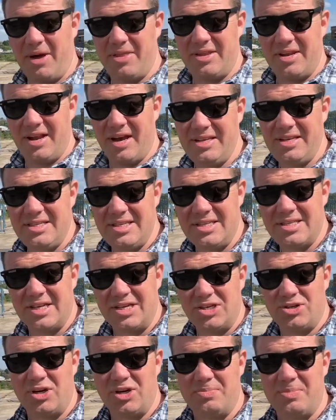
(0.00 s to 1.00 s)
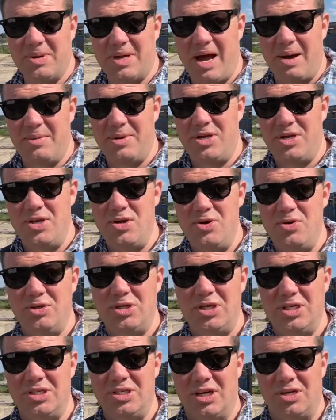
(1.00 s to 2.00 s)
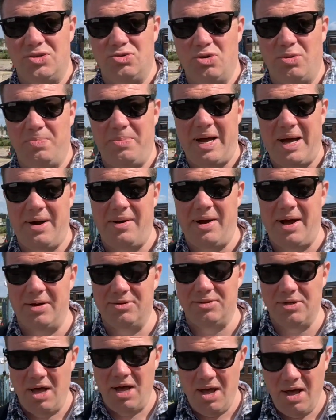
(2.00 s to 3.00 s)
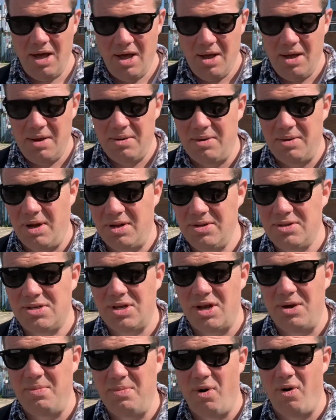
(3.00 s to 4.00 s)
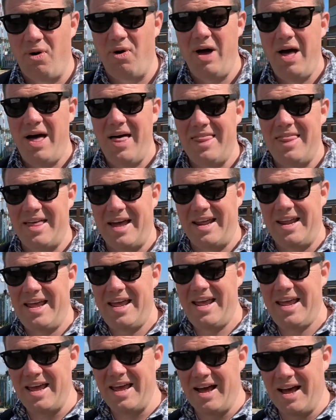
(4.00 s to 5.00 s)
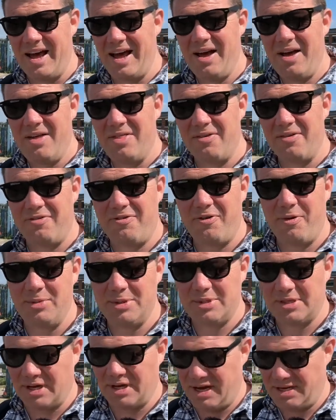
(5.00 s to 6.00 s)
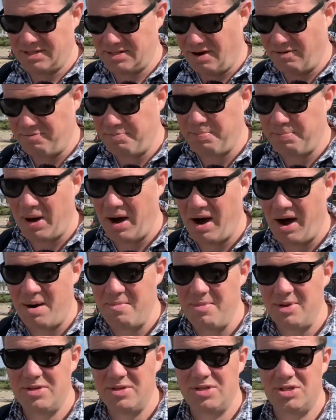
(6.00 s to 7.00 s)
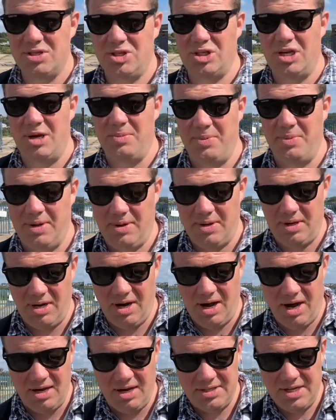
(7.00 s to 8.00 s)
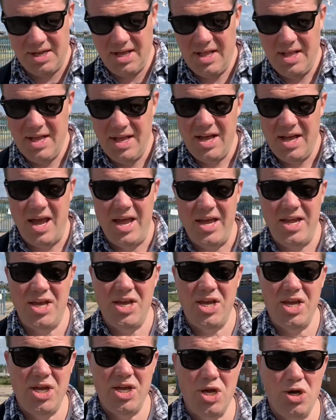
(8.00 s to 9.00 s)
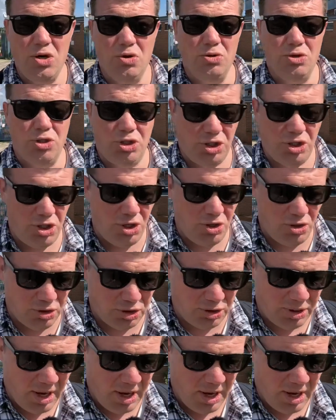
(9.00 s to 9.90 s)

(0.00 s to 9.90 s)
the 19th century, it became a huge industrial powerhouse. None so more than here, the former site of Palmer's shipyard. A huge